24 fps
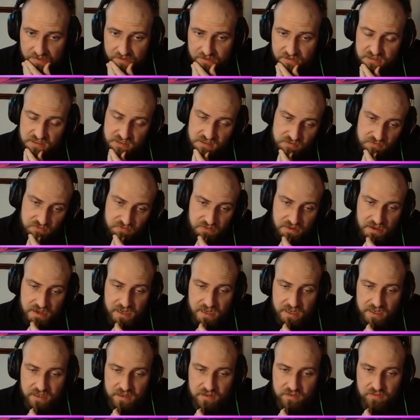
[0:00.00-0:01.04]

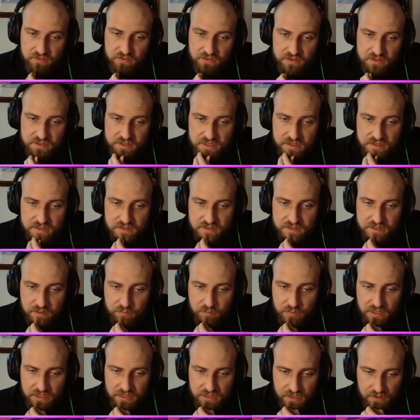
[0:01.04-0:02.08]
C5. See, this is
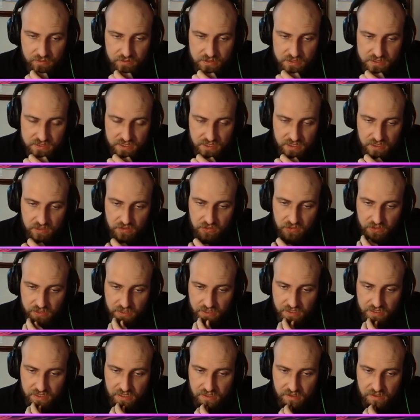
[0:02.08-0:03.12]
something that I was just kind of
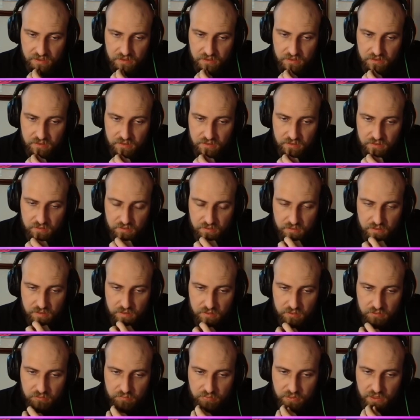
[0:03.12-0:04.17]
looking at.
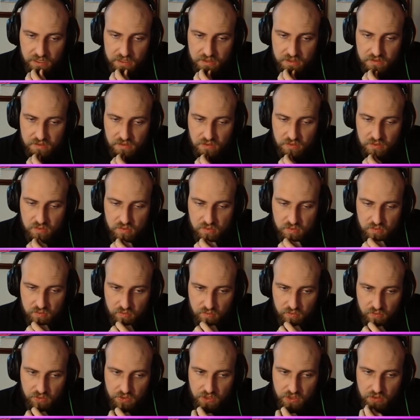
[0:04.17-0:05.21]
But I don't
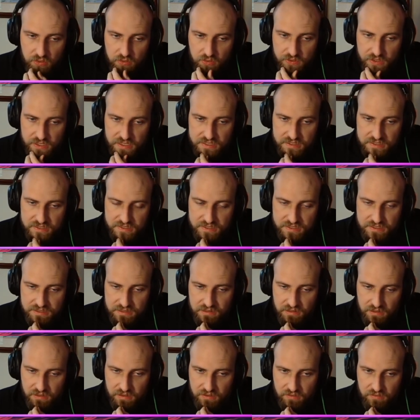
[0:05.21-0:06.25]
know the e6
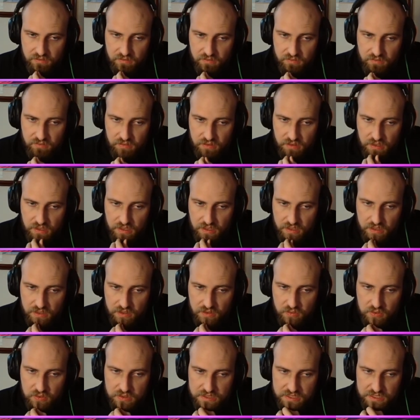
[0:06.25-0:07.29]
line. I
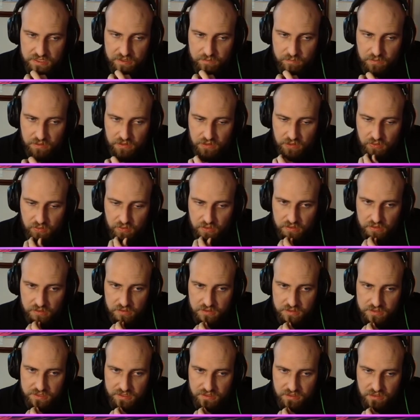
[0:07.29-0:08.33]
usually have been going
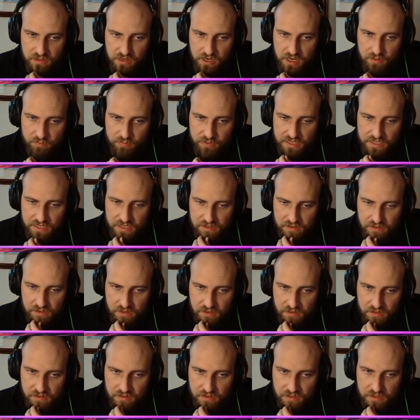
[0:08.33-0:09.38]
just like the copycat
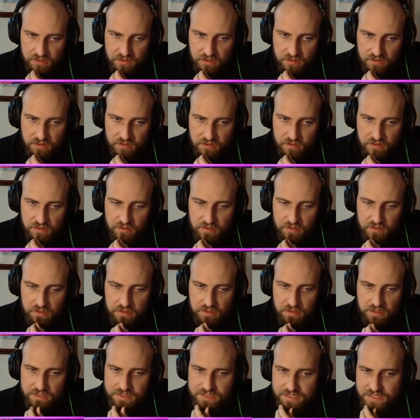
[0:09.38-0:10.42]
line. And then
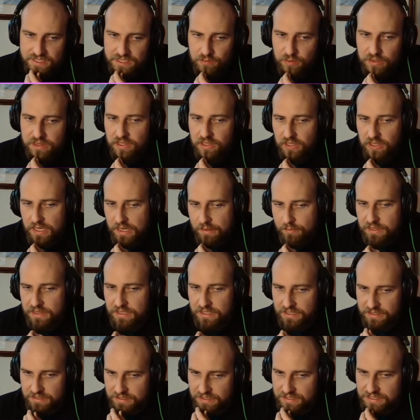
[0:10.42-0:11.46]
let's see what they're... How about
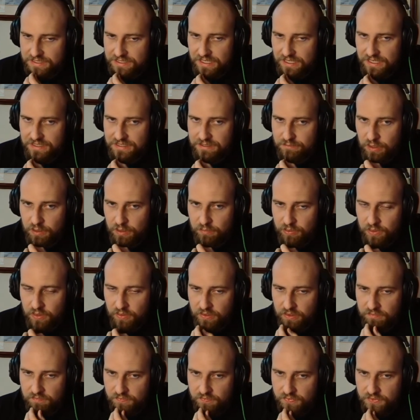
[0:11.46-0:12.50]
this? Let's test my
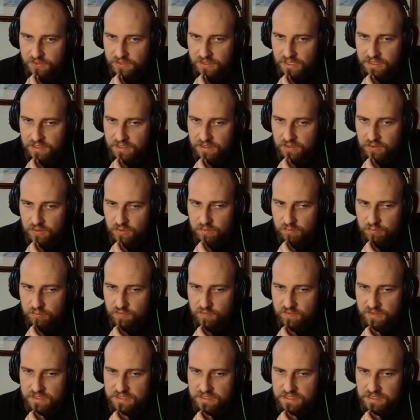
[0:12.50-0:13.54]
opponent. Do they know the
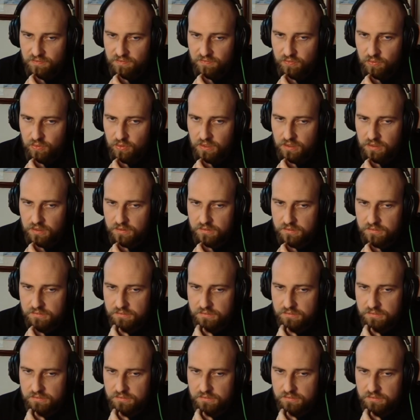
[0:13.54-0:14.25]
move is c4?